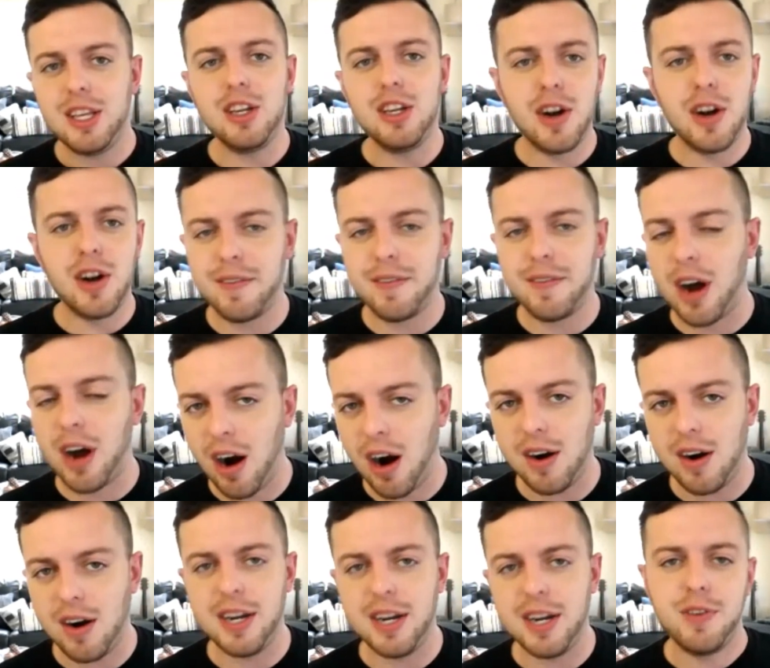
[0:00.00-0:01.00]
you don't have a
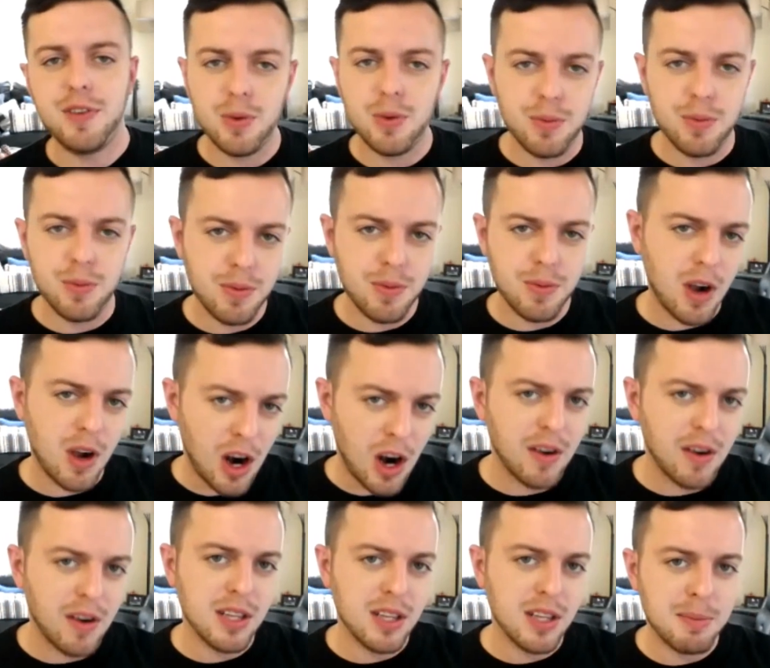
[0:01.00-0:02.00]
heart, and if you
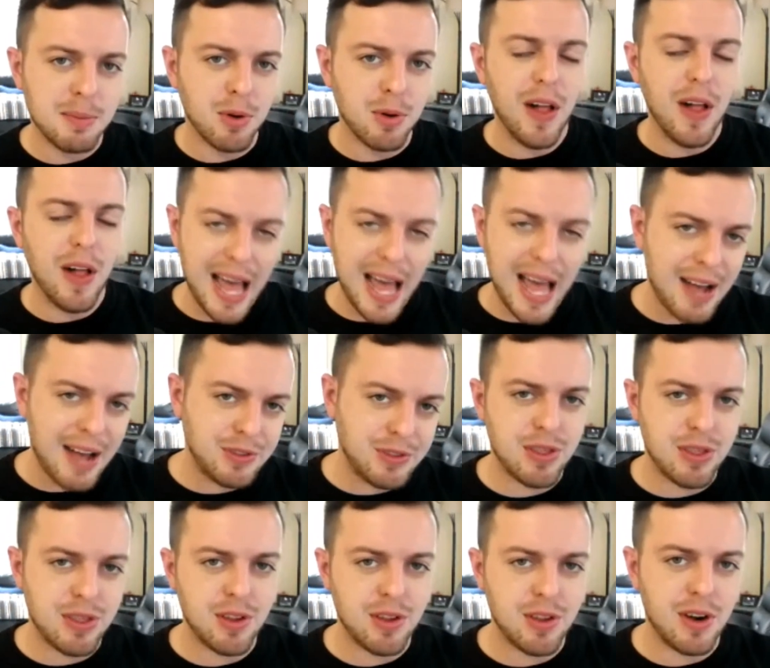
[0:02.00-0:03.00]
are a liberal
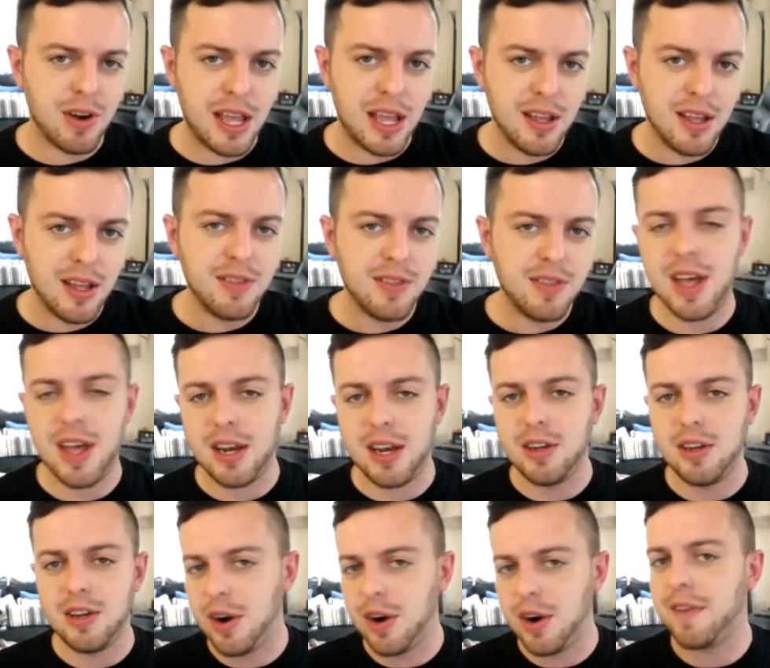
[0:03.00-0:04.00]
after 30, then
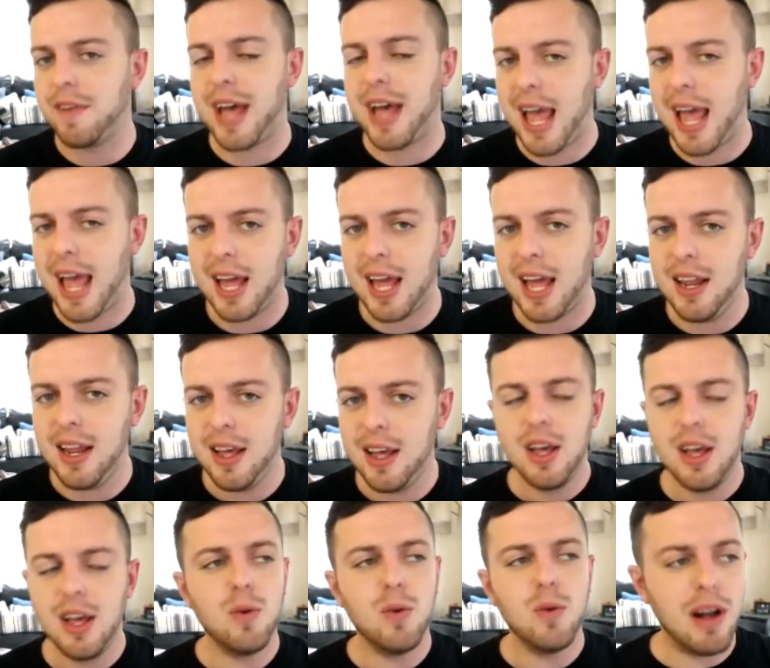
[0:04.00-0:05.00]
you don't have a head.
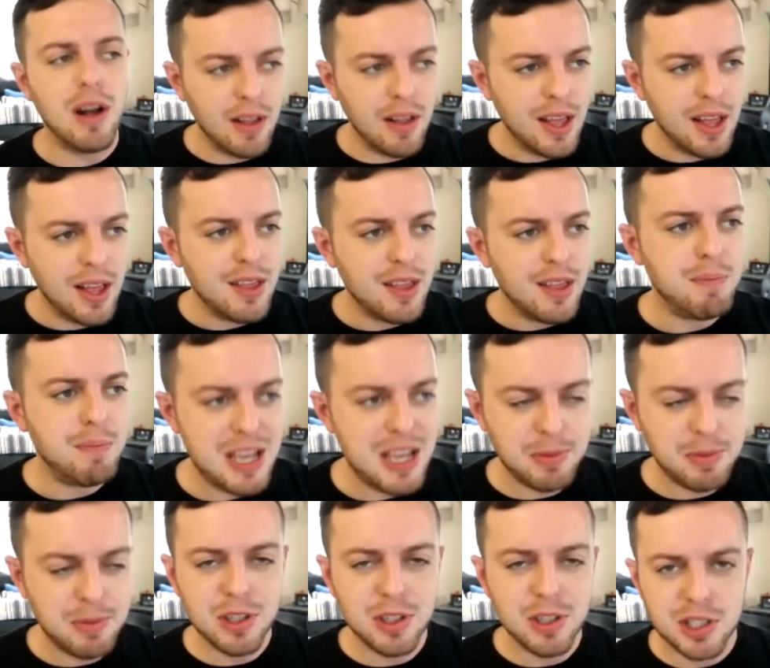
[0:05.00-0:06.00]
Well,
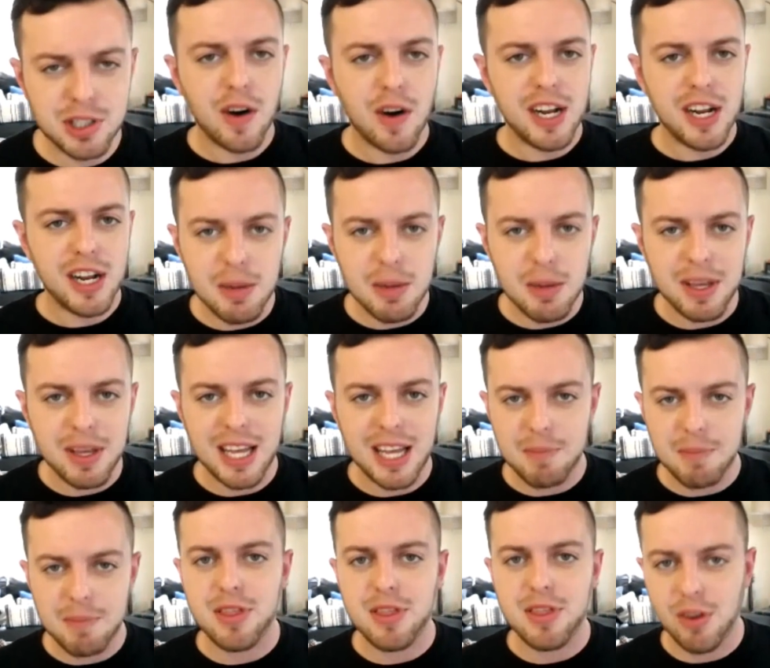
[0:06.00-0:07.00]
people are starting to
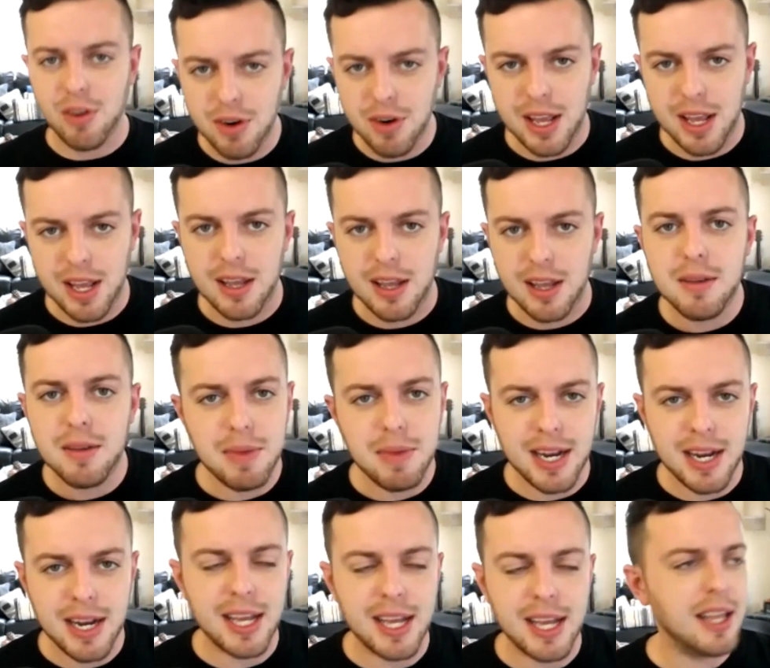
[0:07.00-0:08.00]
become 30,
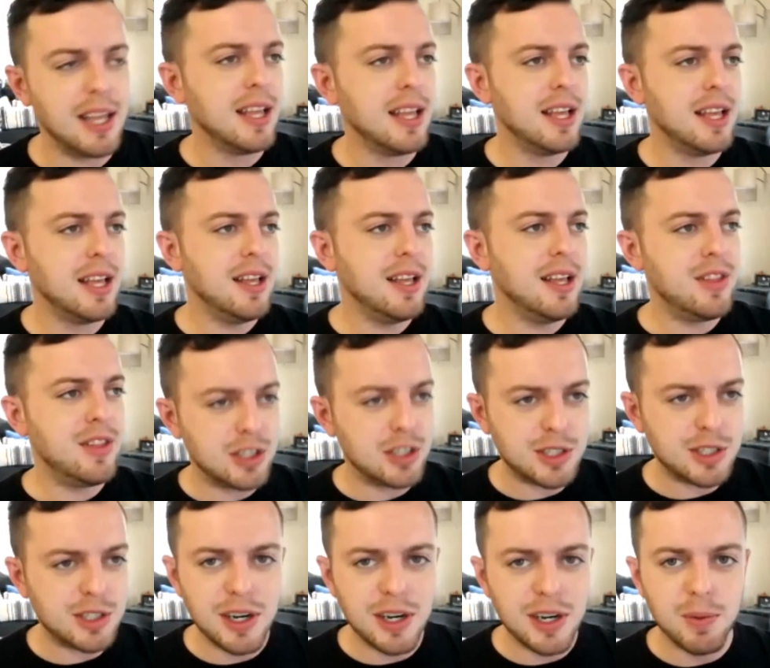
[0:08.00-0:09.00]
meaning they're
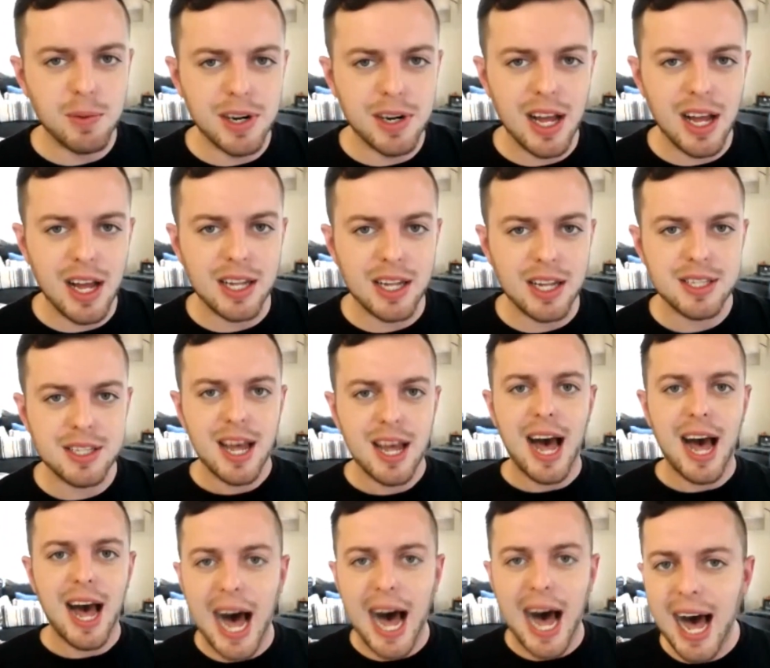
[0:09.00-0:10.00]
starting to realize
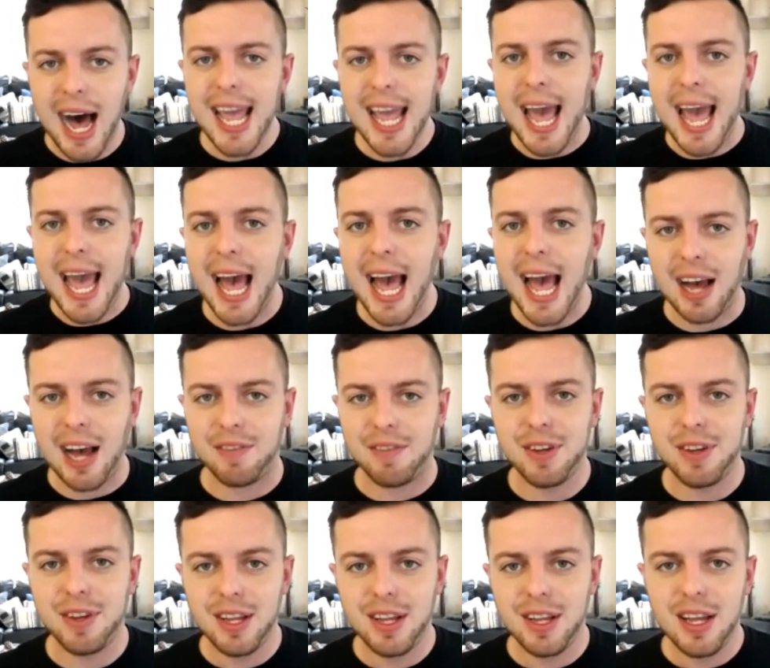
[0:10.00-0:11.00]
I
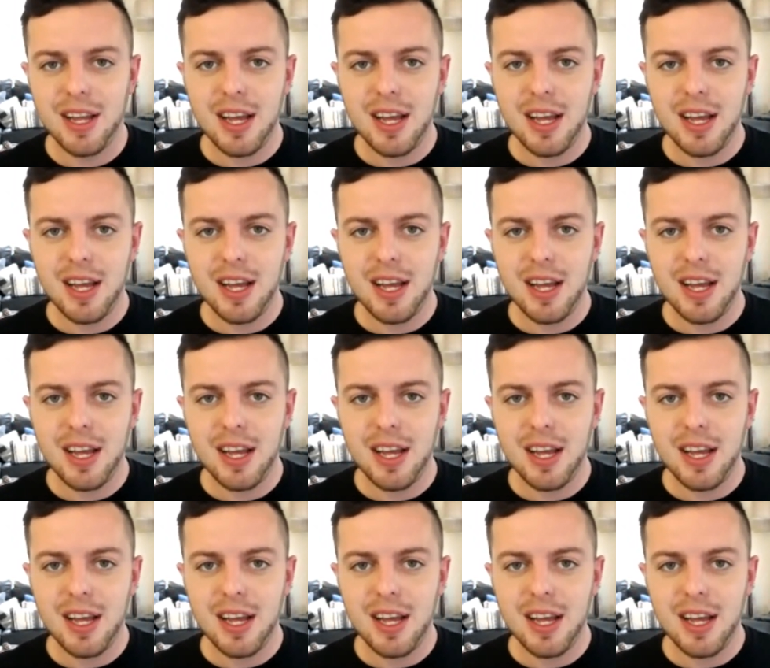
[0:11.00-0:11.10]
have